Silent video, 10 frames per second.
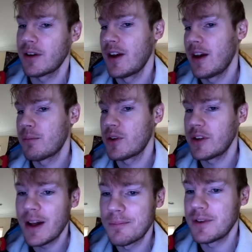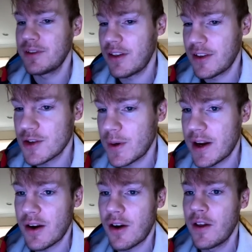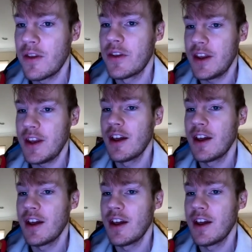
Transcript: preemptively situated on the